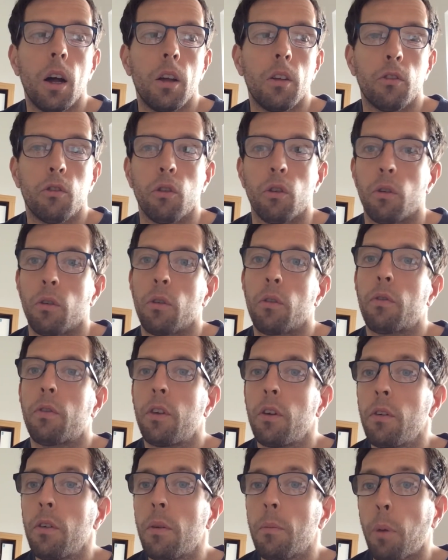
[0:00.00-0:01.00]
So a
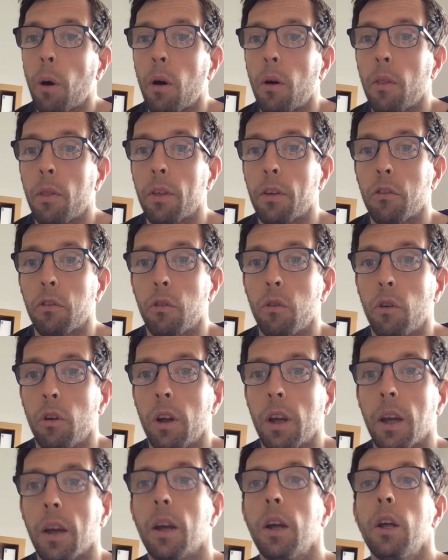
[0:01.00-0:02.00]
few important things to note
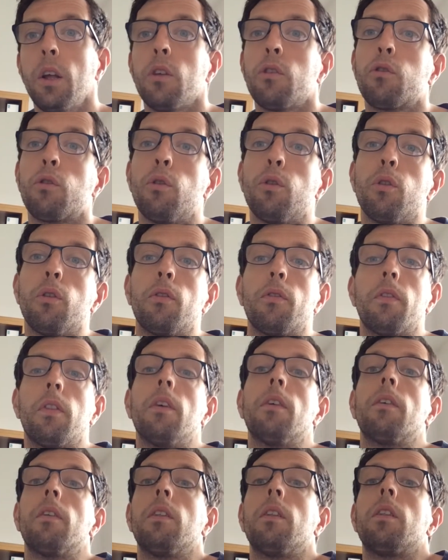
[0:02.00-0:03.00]
here. So
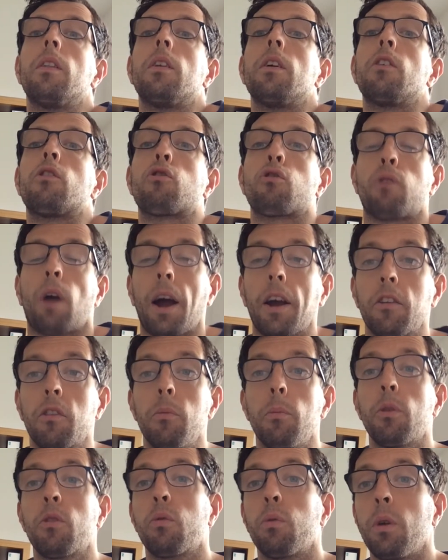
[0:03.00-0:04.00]
the
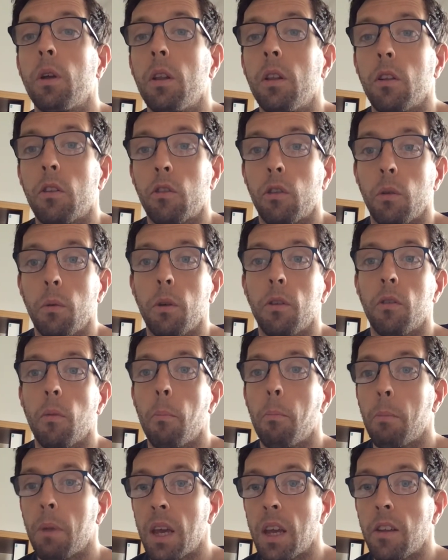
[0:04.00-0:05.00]
attraction between the two is
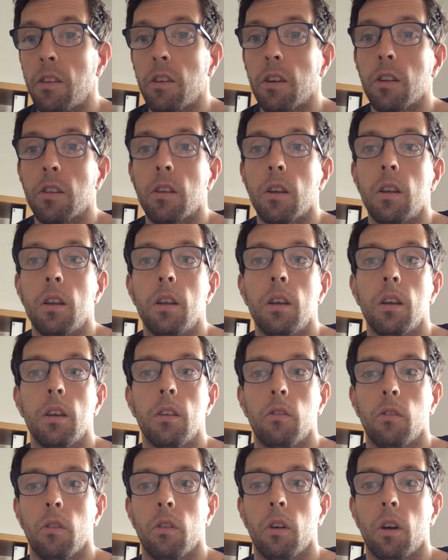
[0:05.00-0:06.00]
immediate, and it
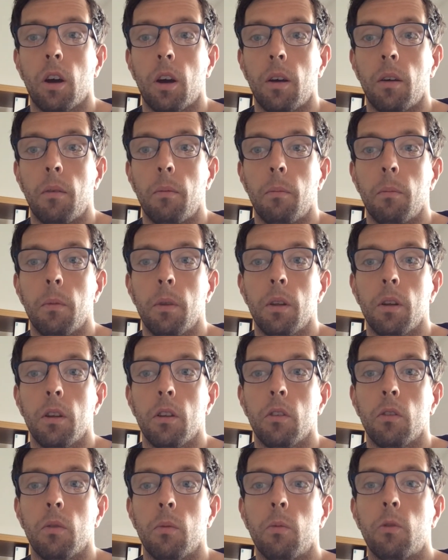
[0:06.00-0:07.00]

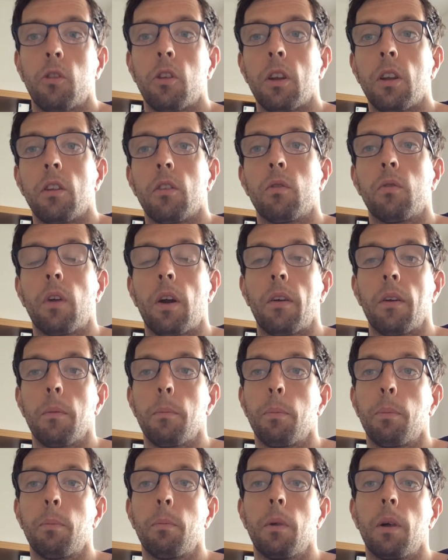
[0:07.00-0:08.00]
is seen as very
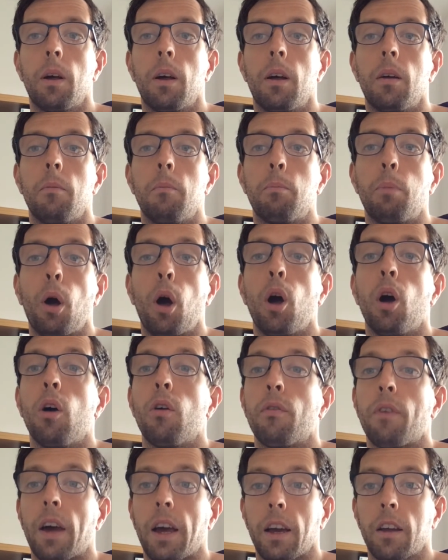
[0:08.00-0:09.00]

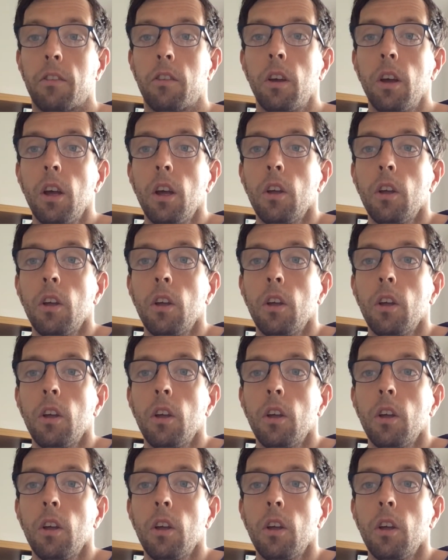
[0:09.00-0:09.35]
perfect.